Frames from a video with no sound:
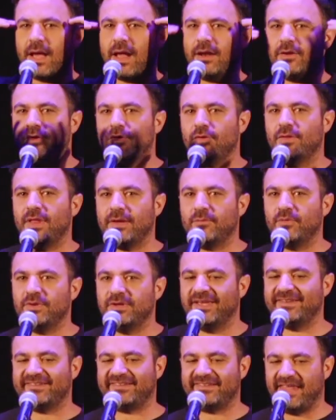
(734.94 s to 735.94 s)
I don't know, like, when
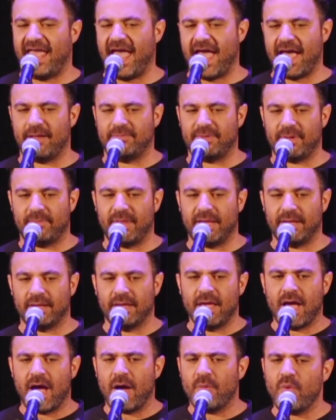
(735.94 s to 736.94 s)
you get stabbed, I'm like,
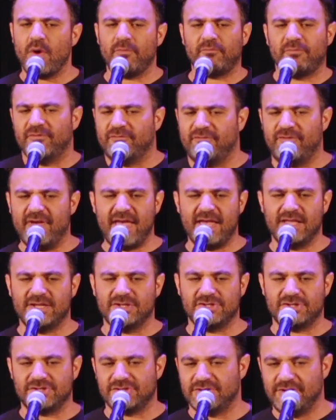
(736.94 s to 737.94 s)
I want
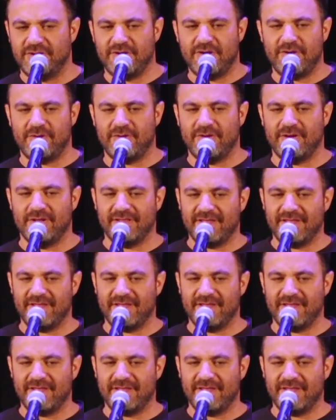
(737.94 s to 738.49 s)
revenge, you know?